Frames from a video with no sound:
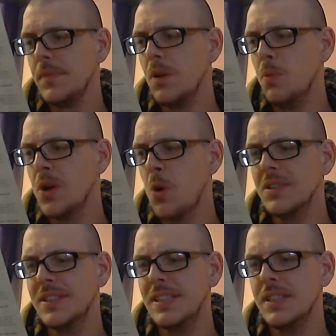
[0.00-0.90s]
We
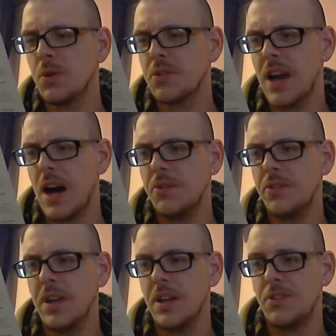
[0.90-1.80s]
quarantined those
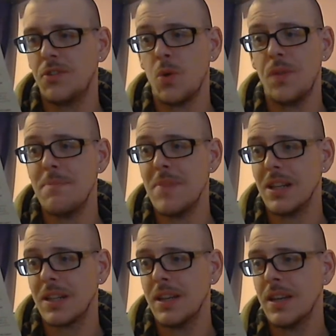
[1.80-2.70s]
cows and stored their
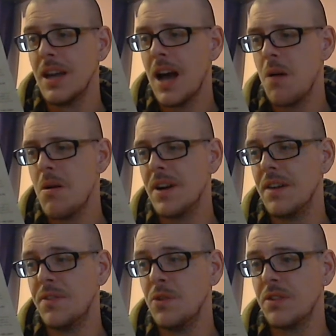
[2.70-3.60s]
milk. However,
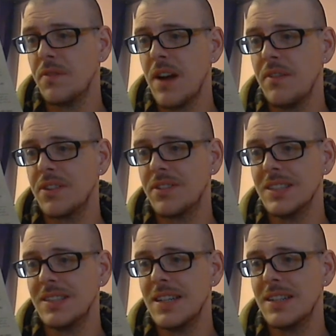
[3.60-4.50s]
a few survivors still
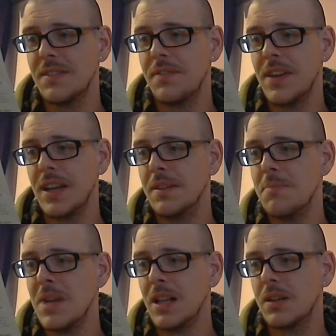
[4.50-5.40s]
didn't think the
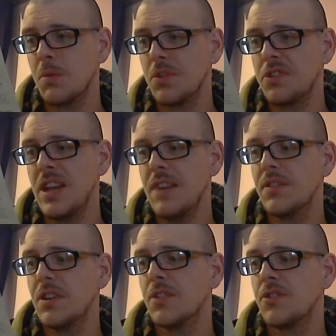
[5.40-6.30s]
milk was safe
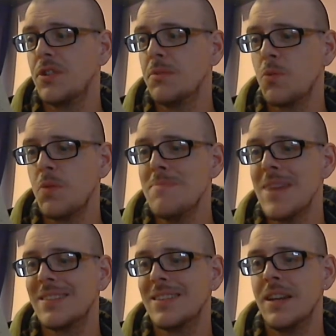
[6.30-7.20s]
to consume, so we
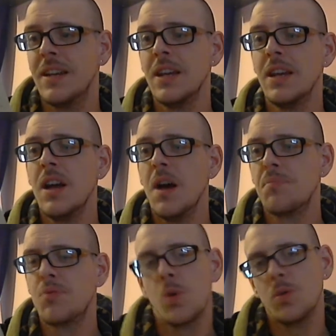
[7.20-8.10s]
mixed in a
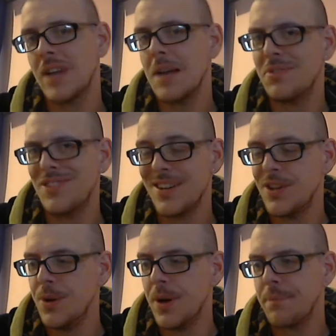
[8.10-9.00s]
prototype Z
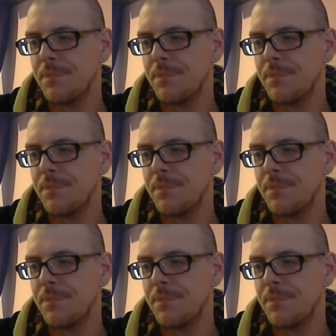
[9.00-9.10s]
cure.